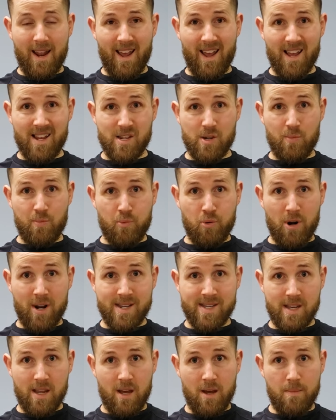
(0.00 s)
As you
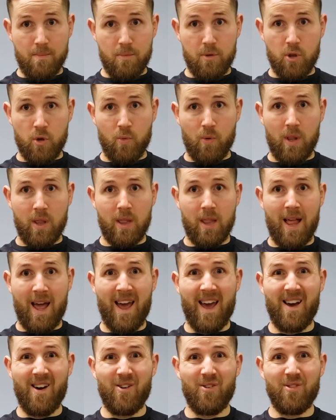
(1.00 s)
press up, you
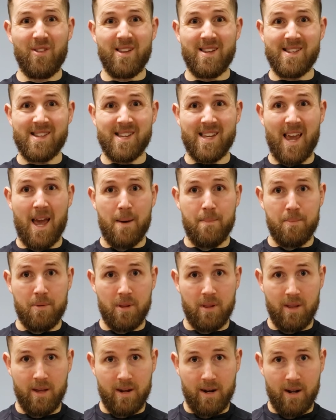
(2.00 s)
allow the
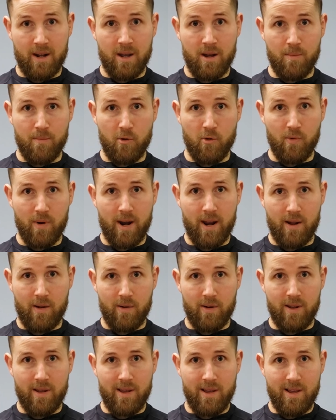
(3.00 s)
scapula to come
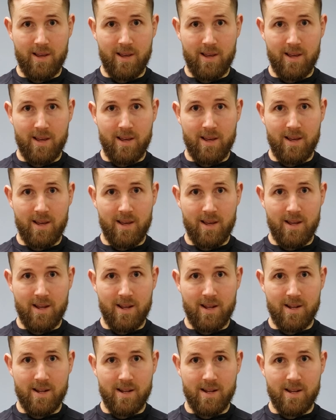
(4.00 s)
around.
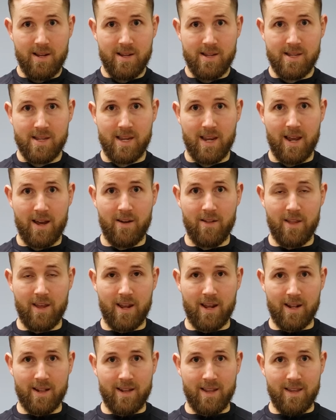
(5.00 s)
See how
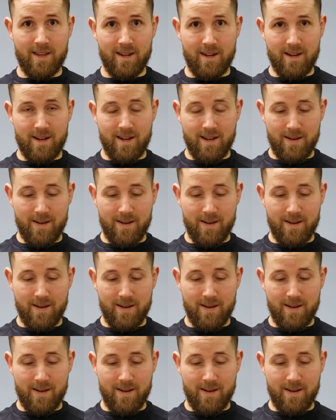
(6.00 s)
that did?